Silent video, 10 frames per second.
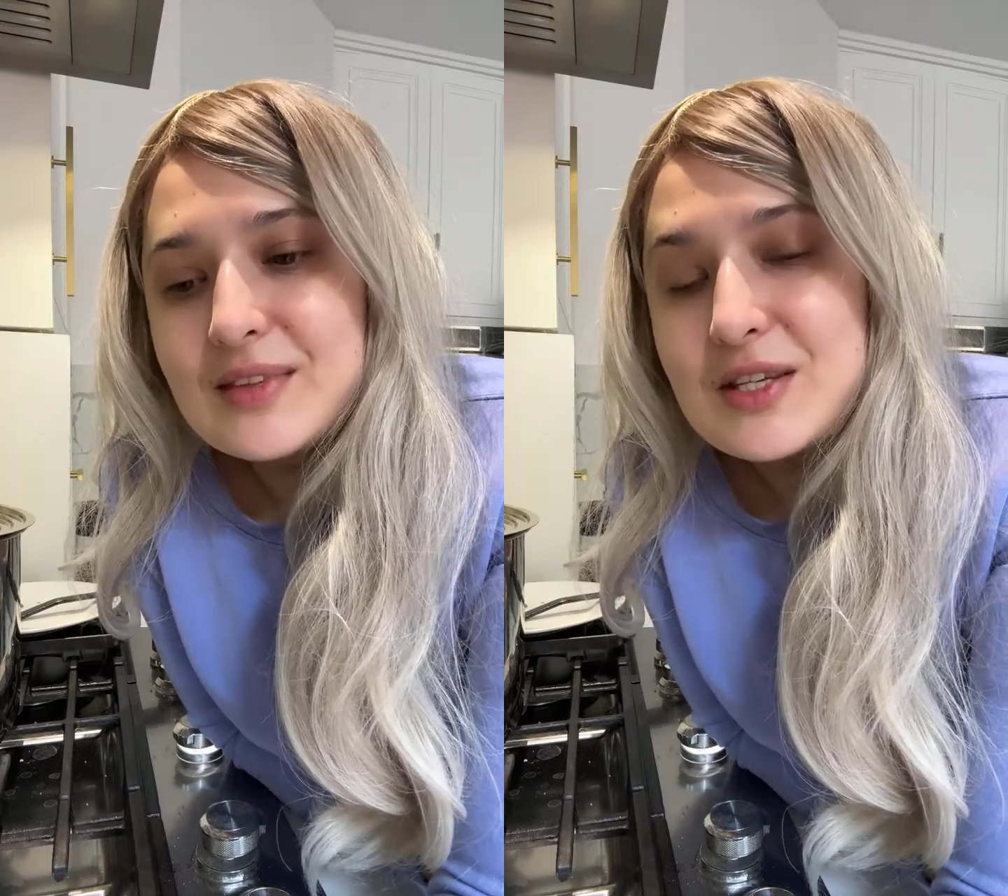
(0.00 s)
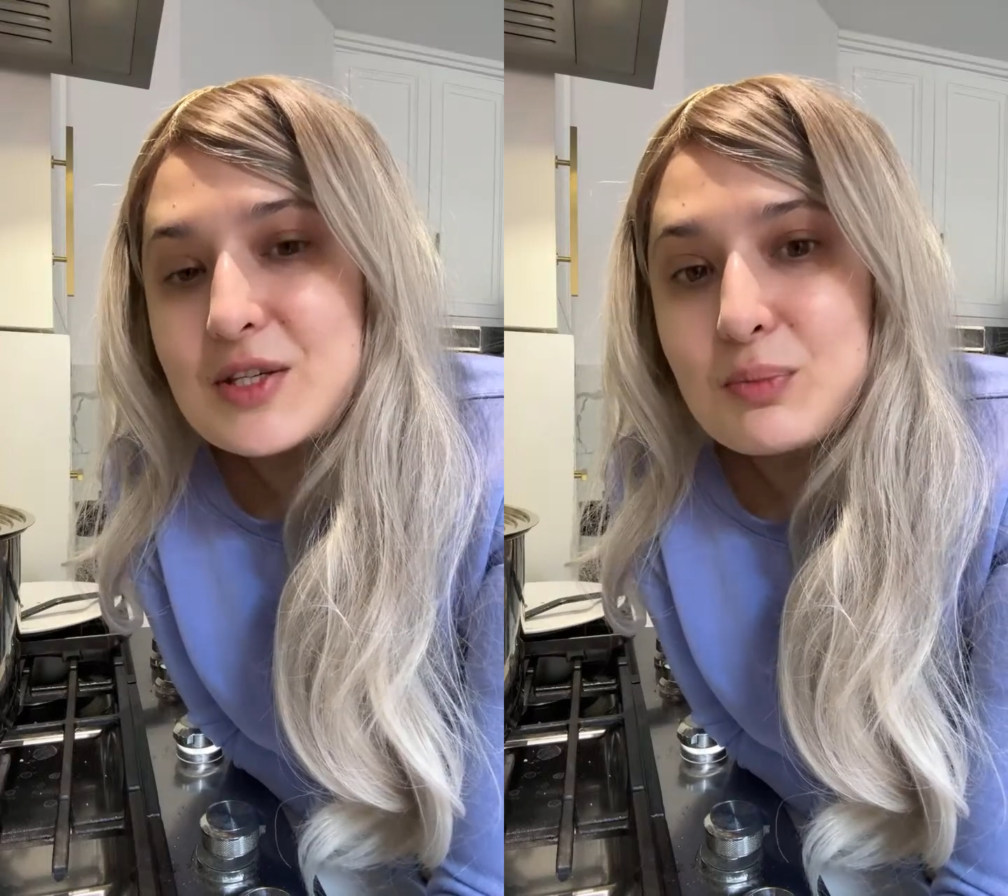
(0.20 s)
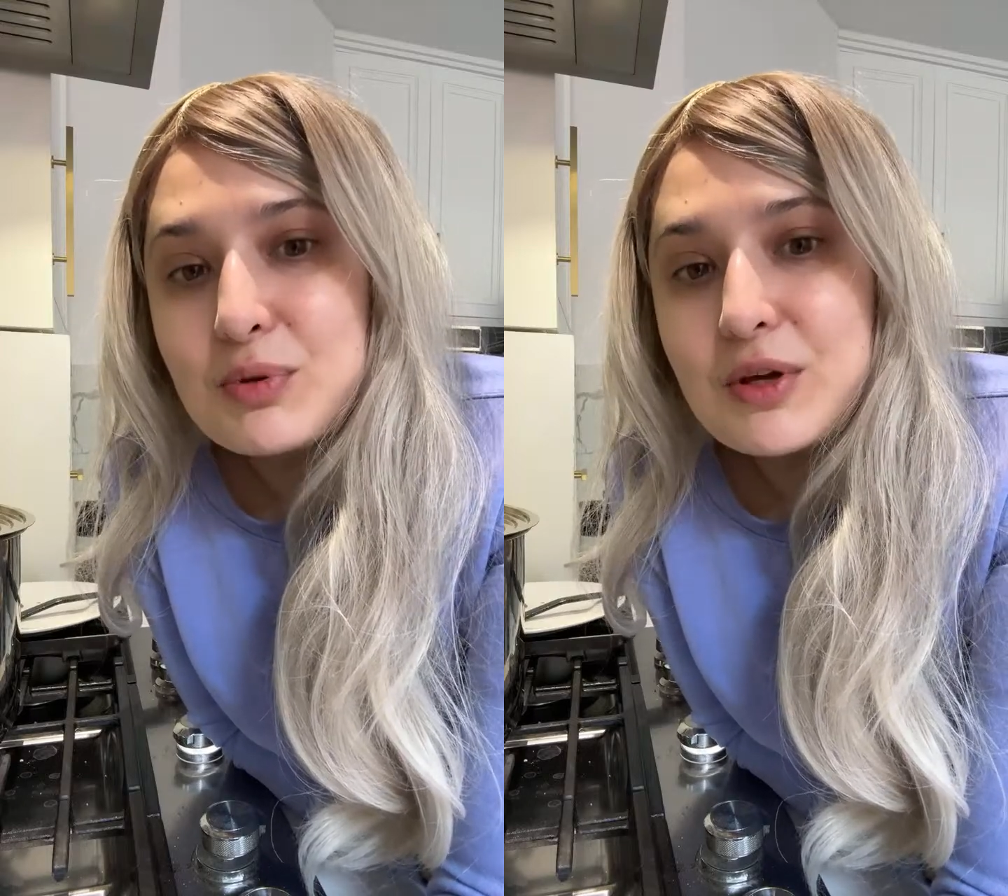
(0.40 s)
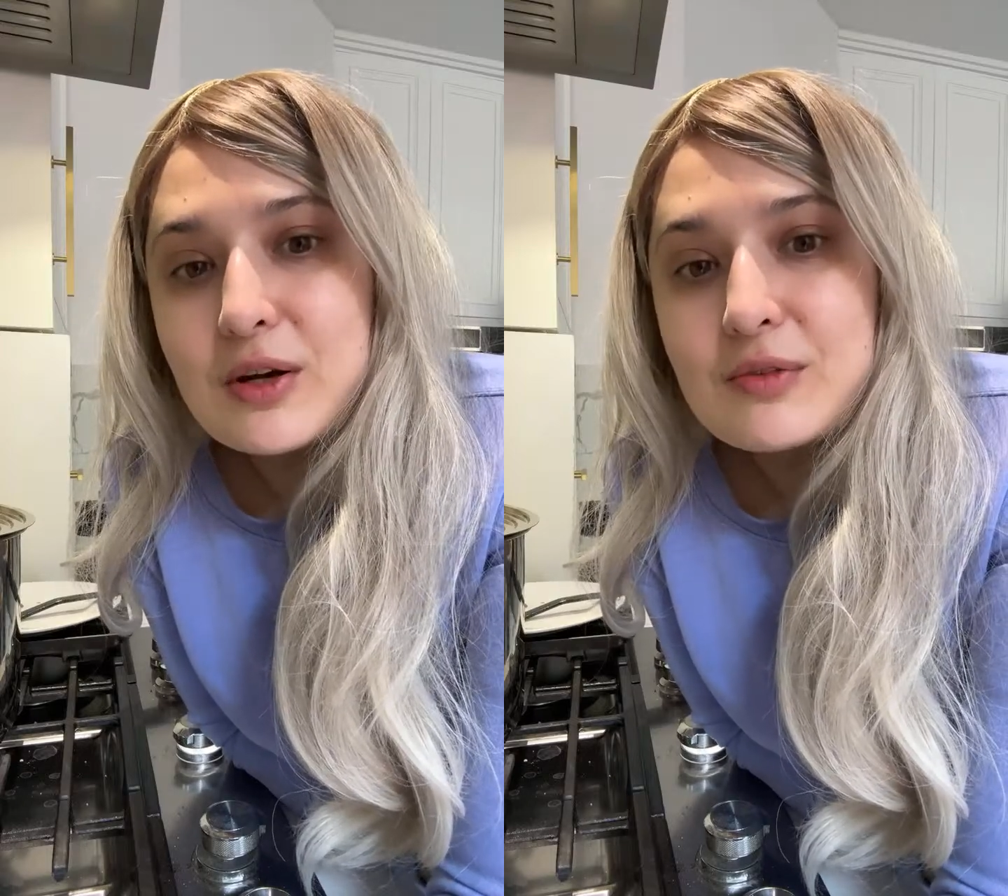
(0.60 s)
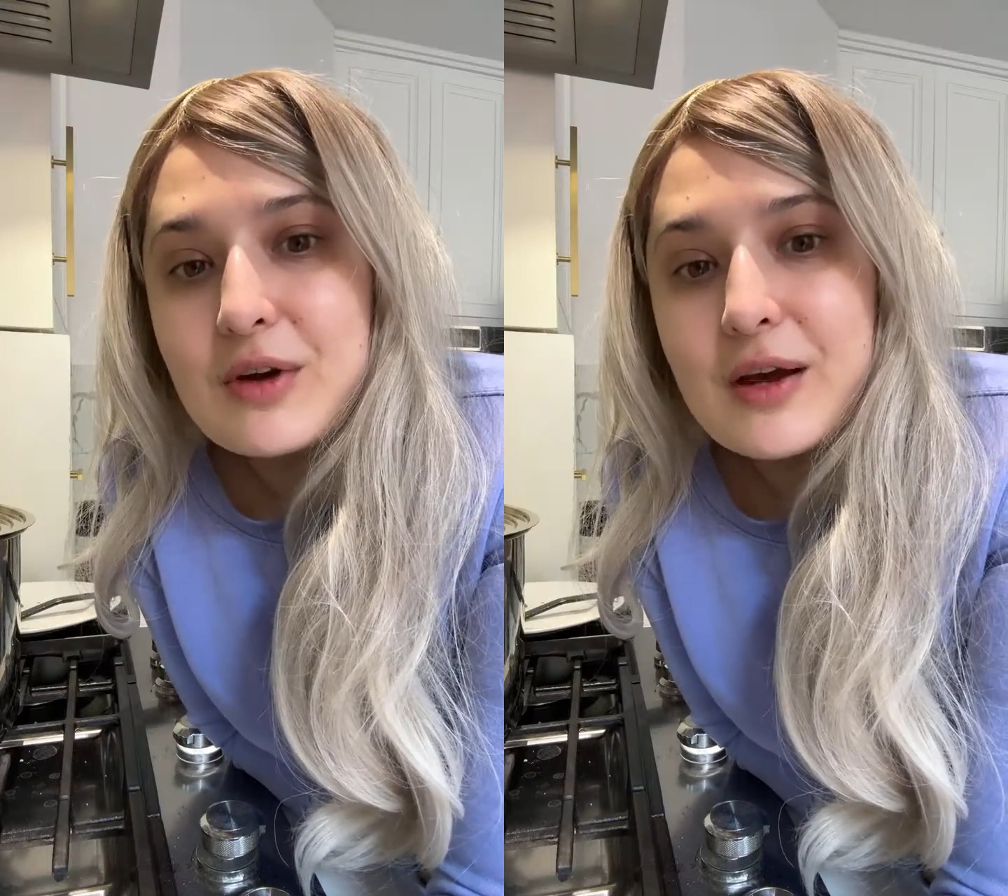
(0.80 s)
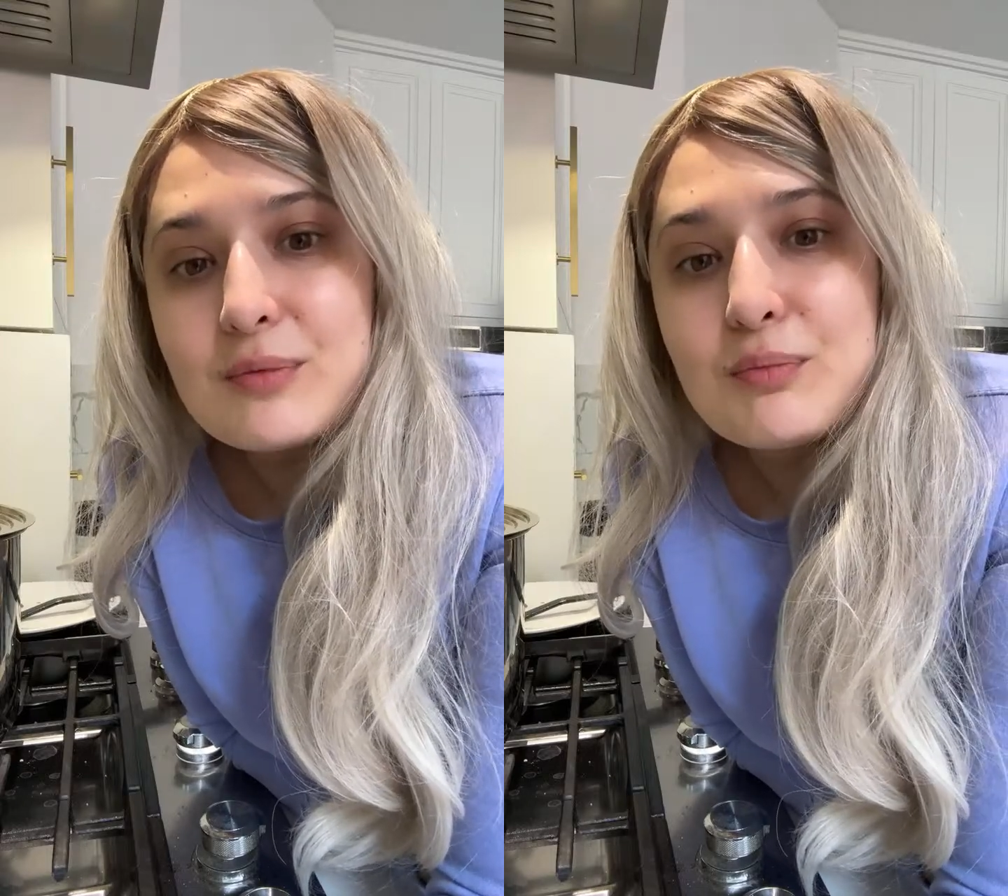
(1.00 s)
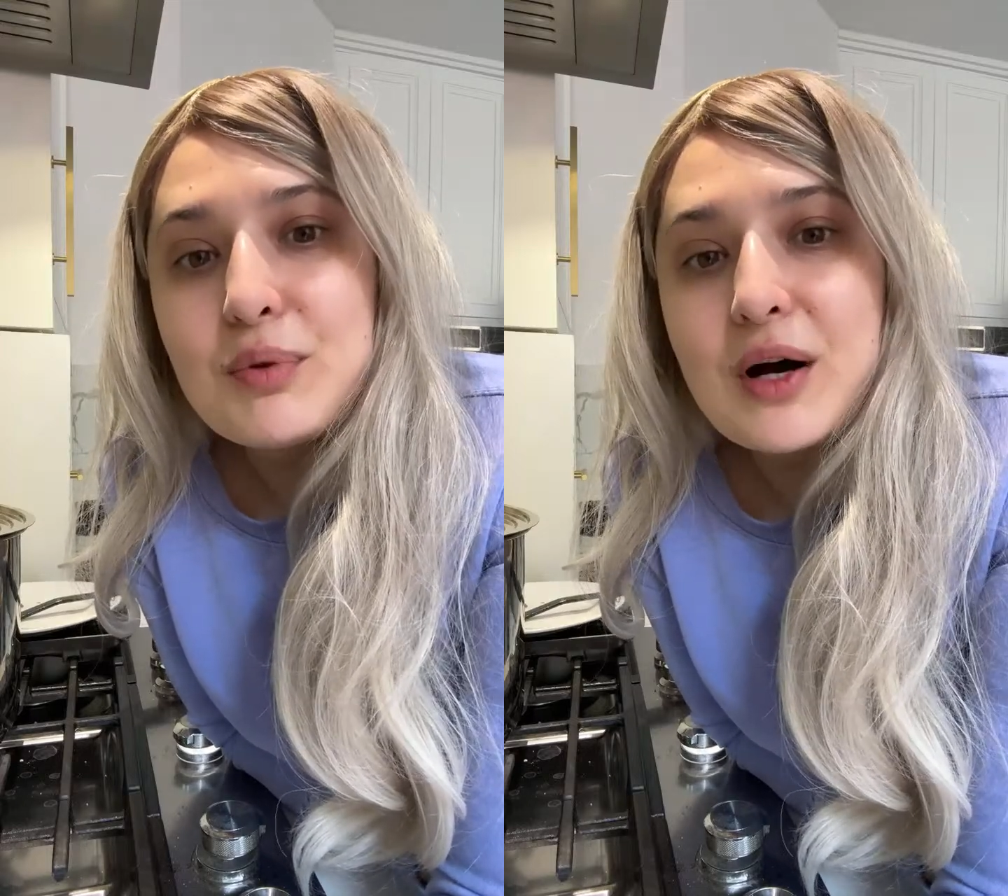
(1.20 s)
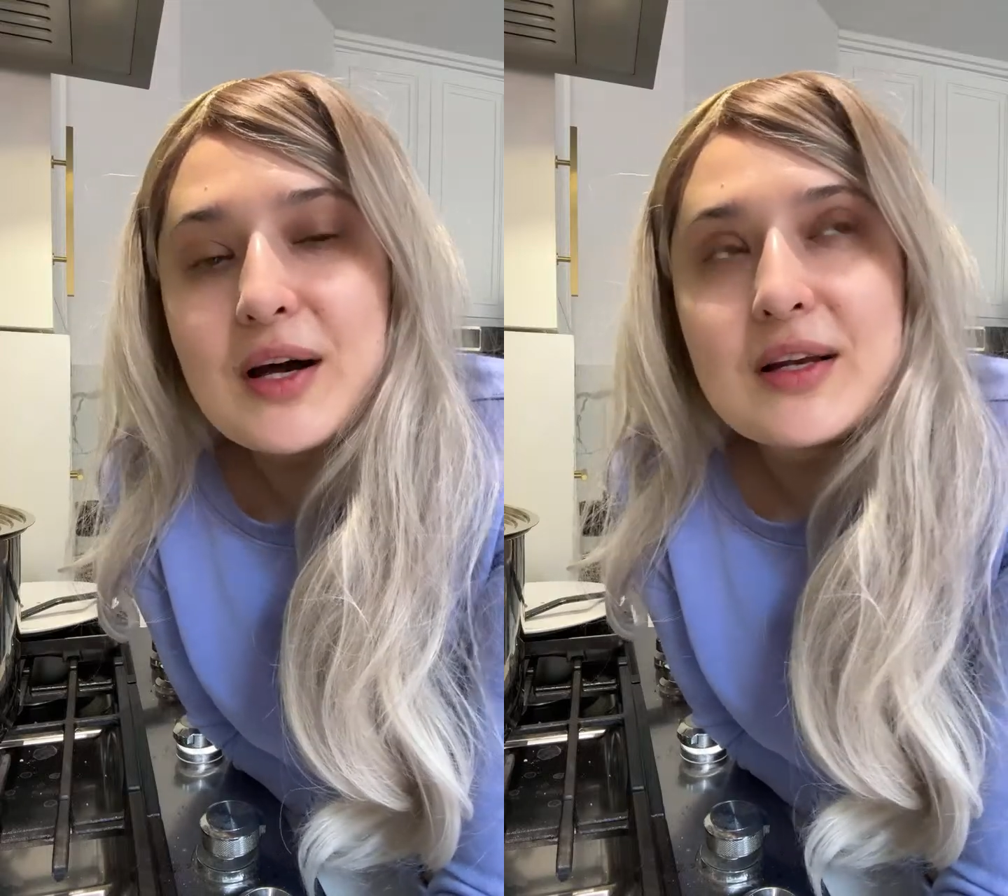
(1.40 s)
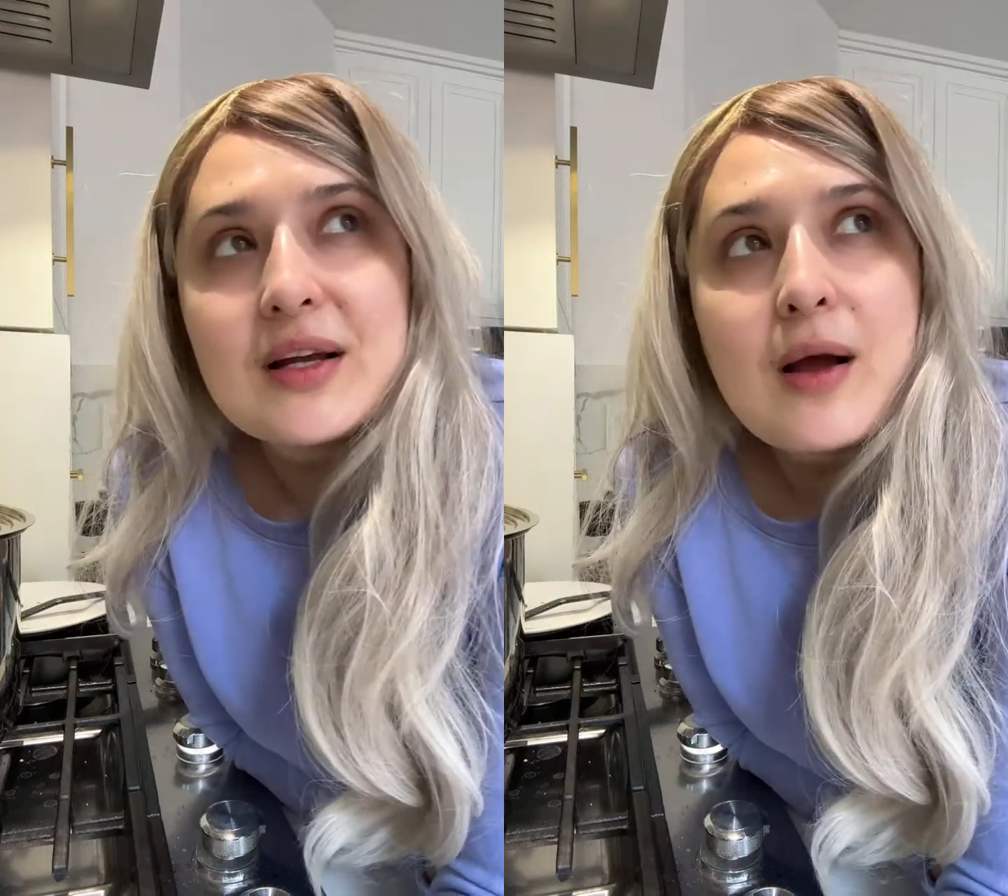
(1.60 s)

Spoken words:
disappear, right? But